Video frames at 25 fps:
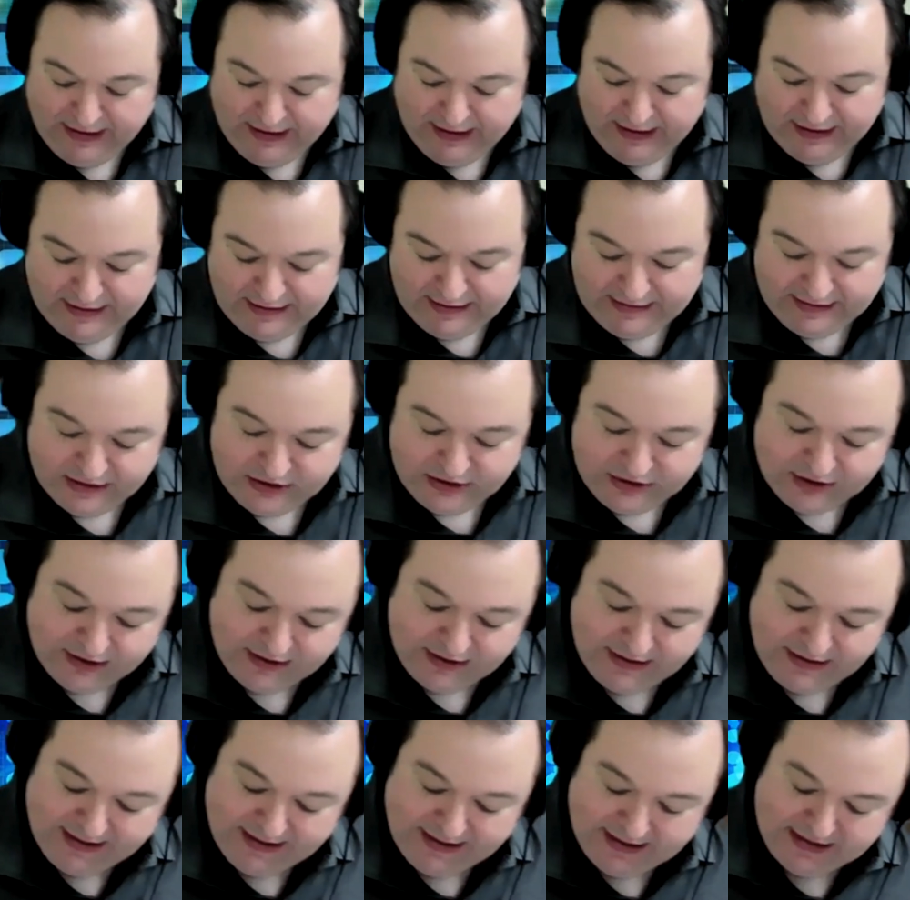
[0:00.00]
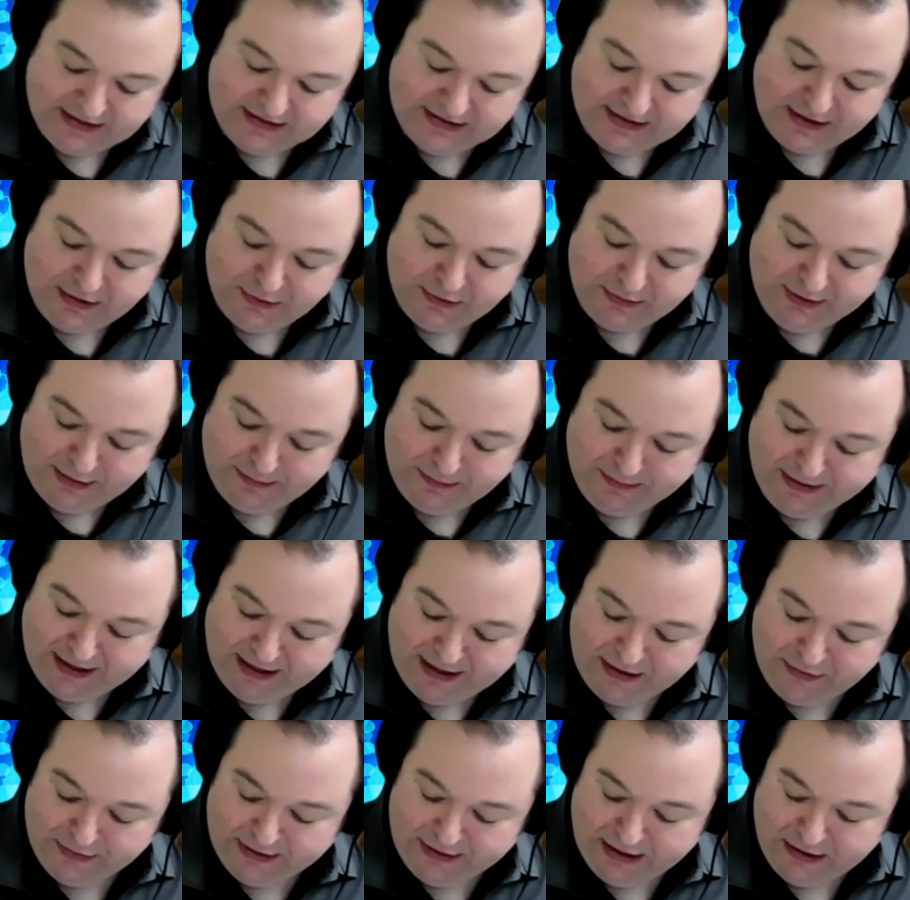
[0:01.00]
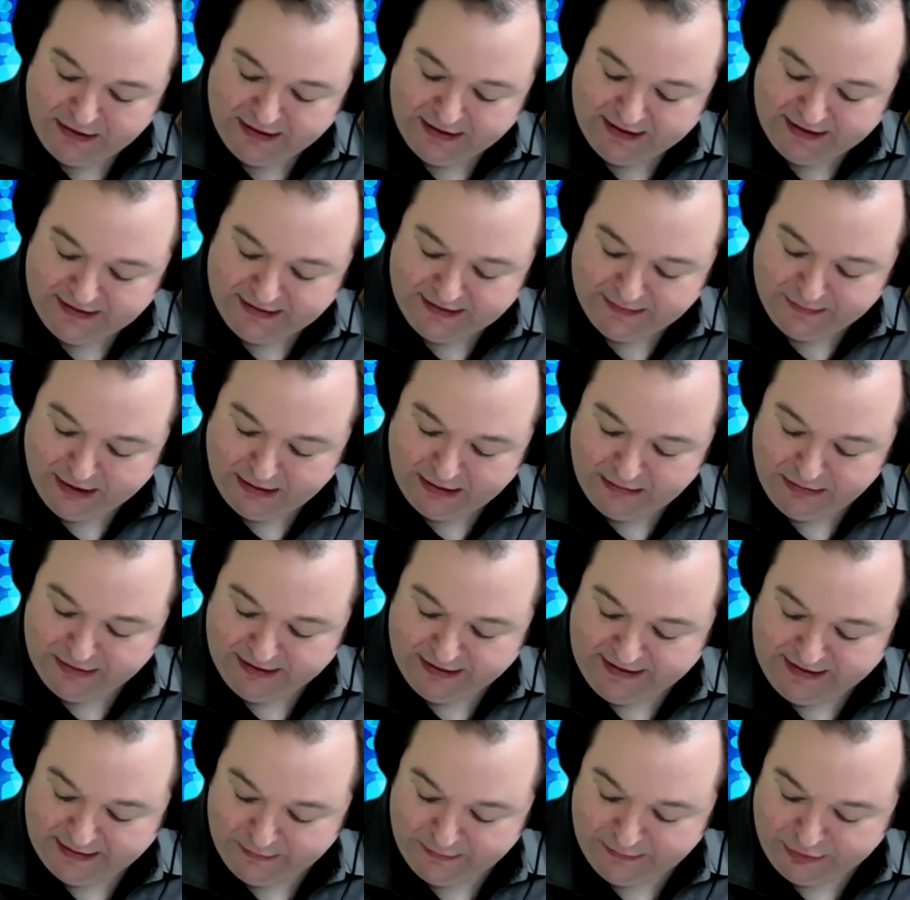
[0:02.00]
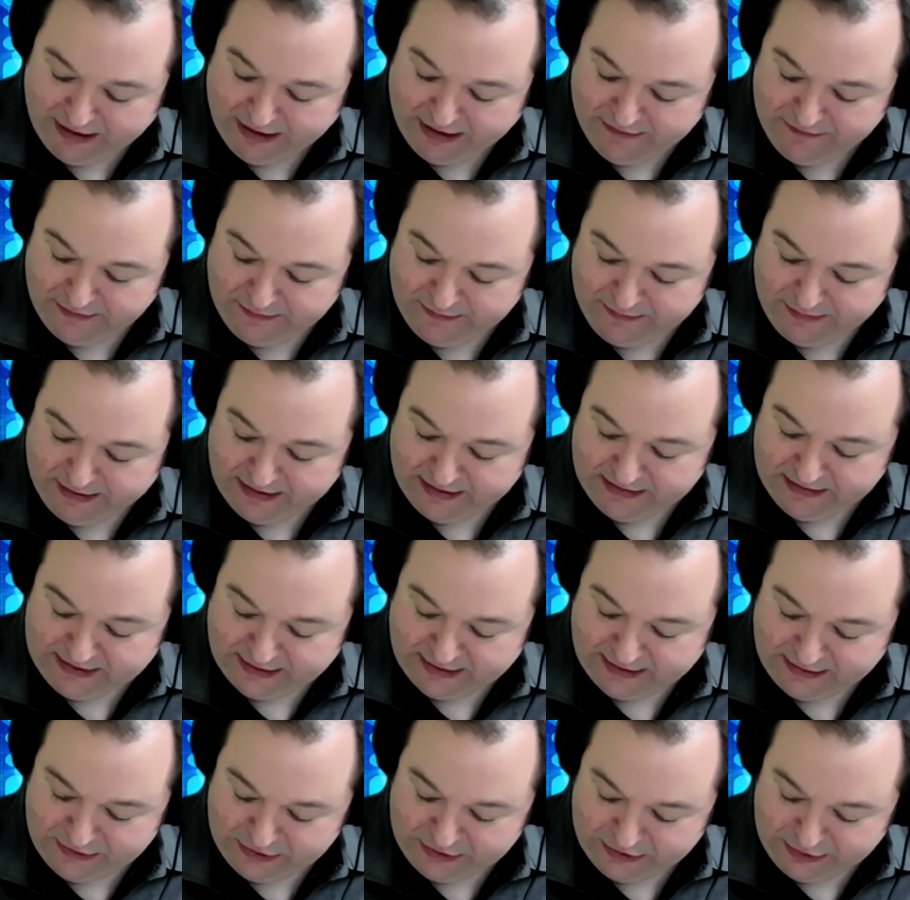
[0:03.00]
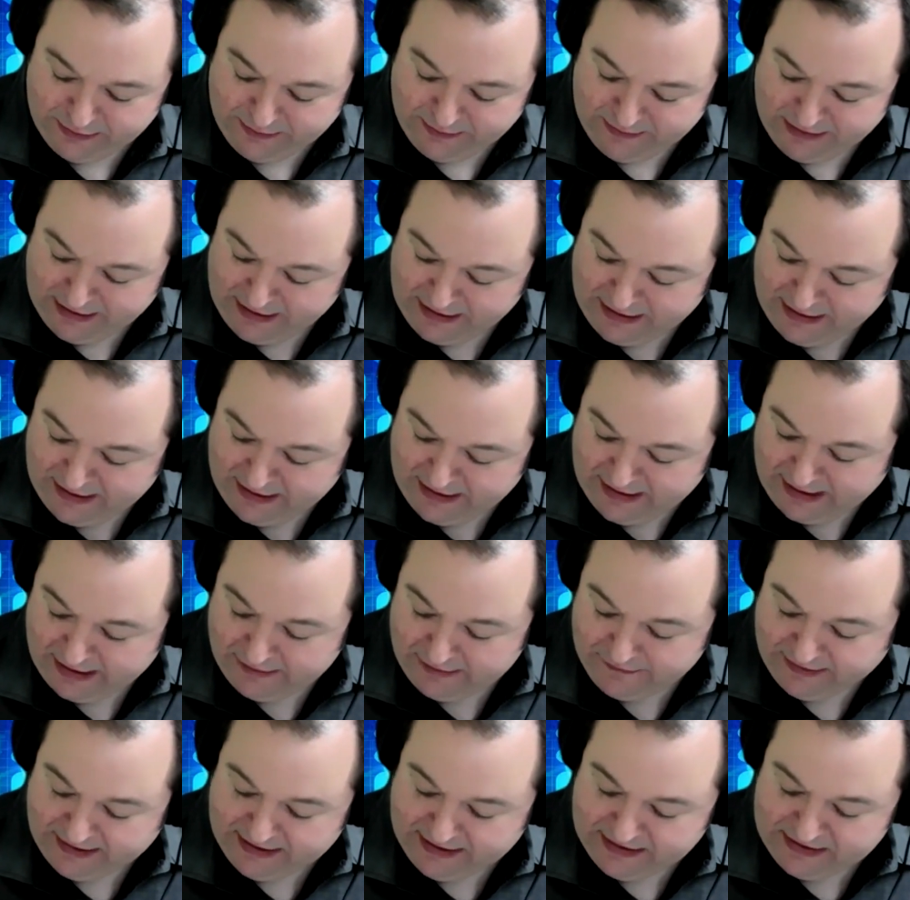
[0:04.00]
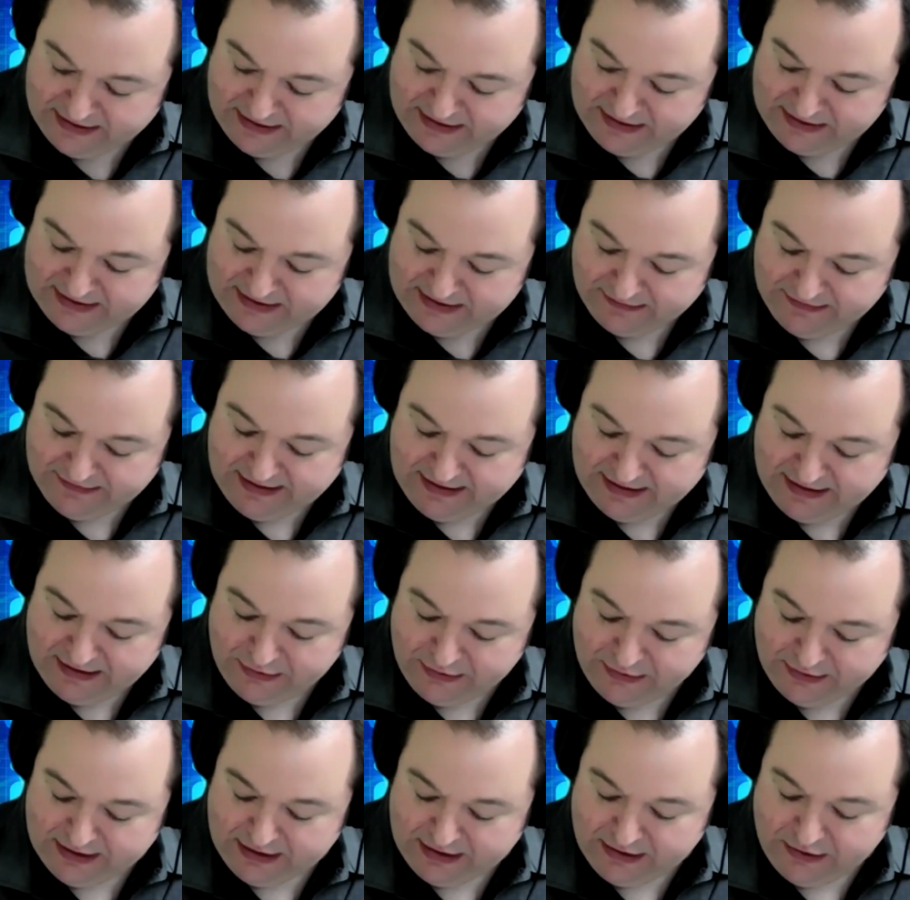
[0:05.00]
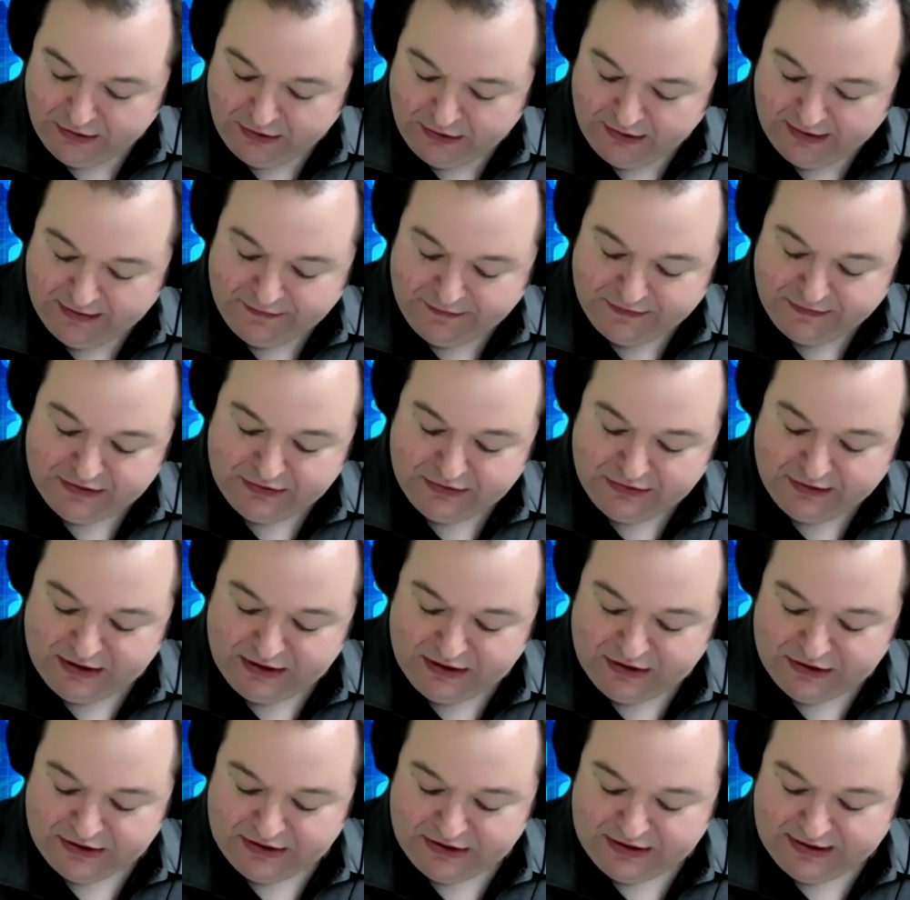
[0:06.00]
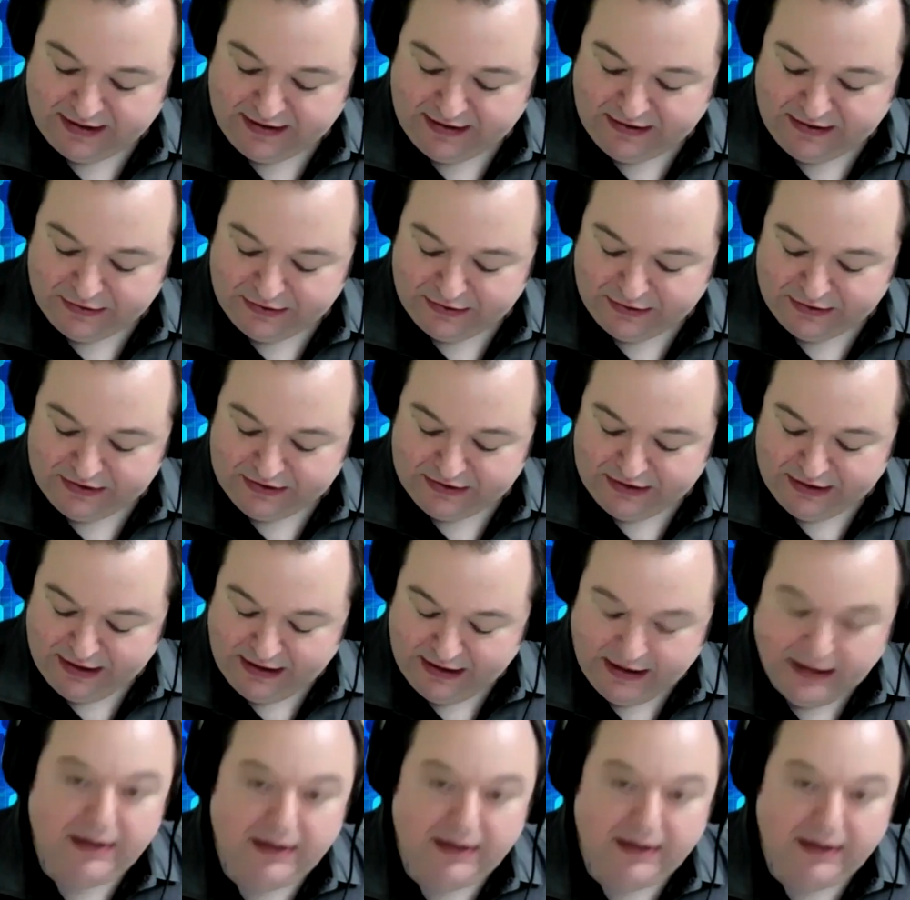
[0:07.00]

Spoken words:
In addition, he has a career background in the public and private sector, advising 17 critical infrastructure sectors.